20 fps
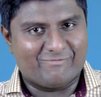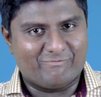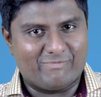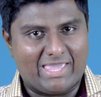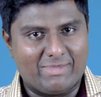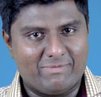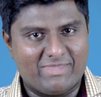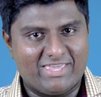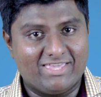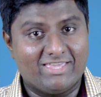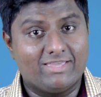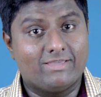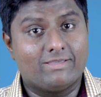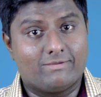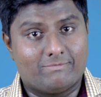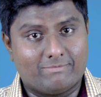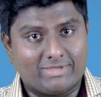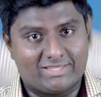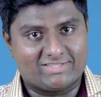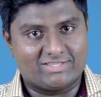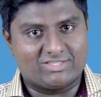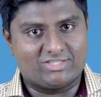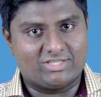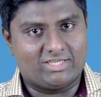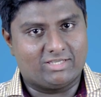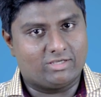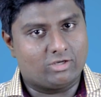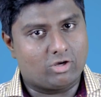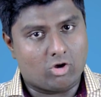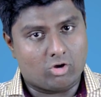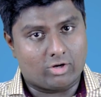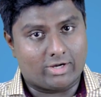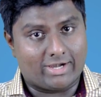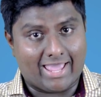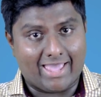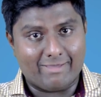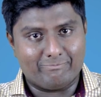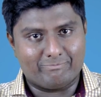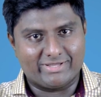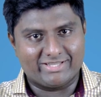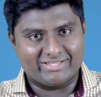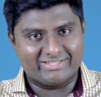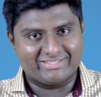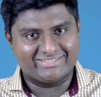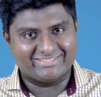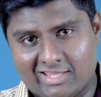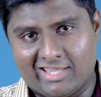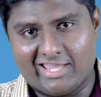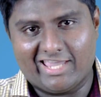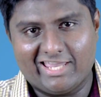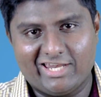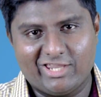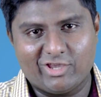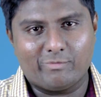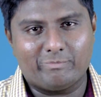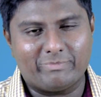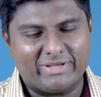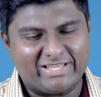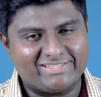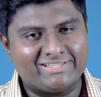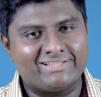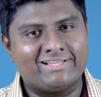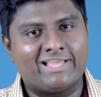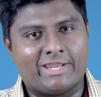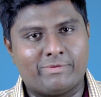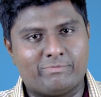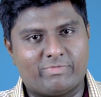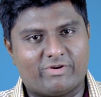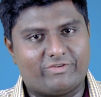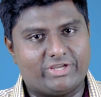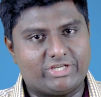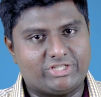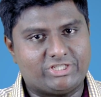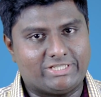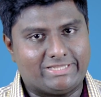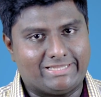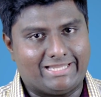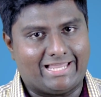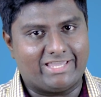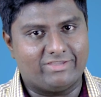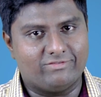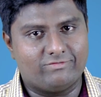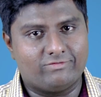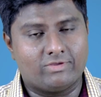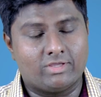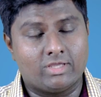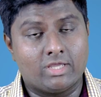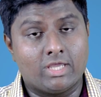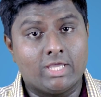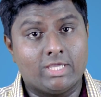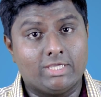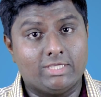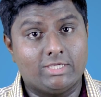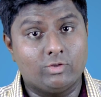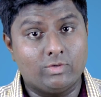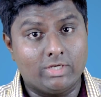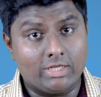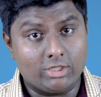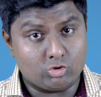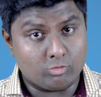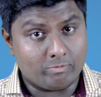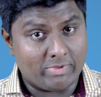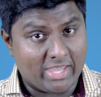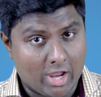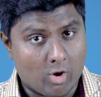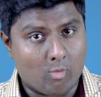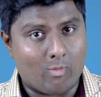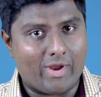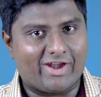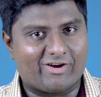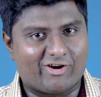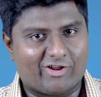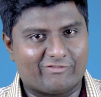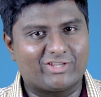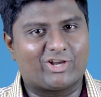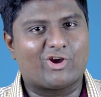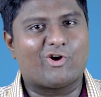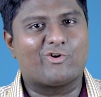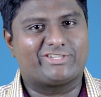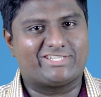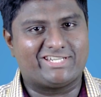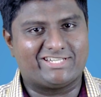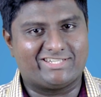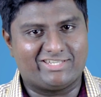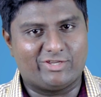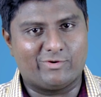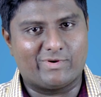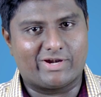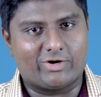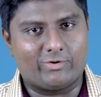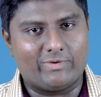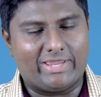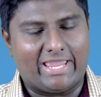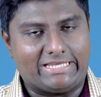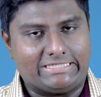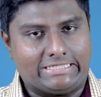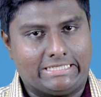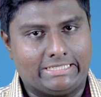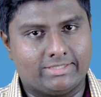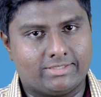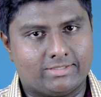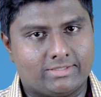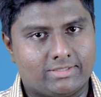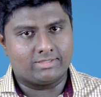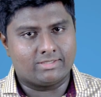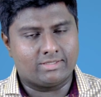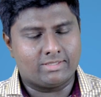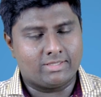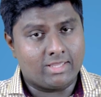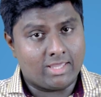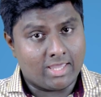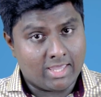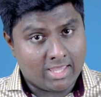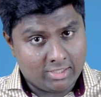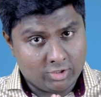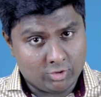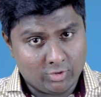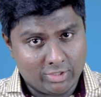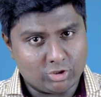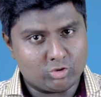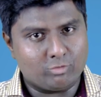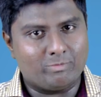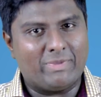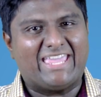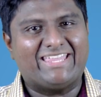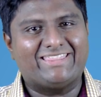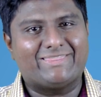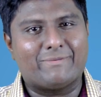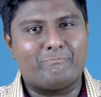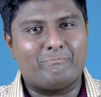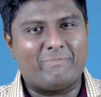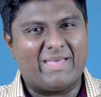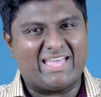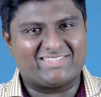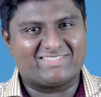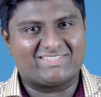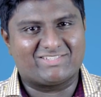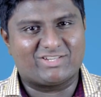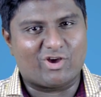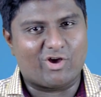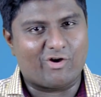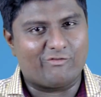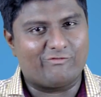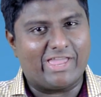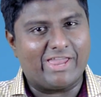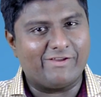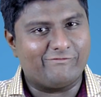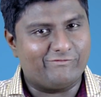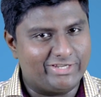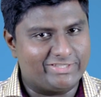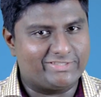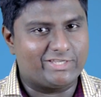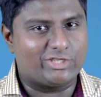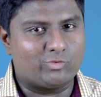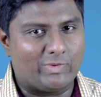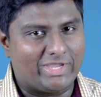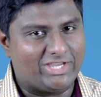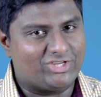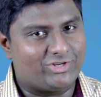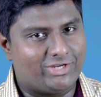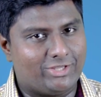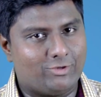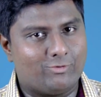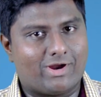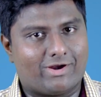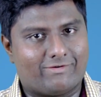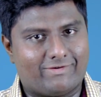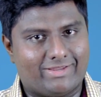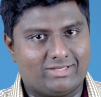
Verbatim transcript: maybe messaging on an app. In your personal and professional life, you need to be aware of the content you are creating. You need to make the best of every situation you are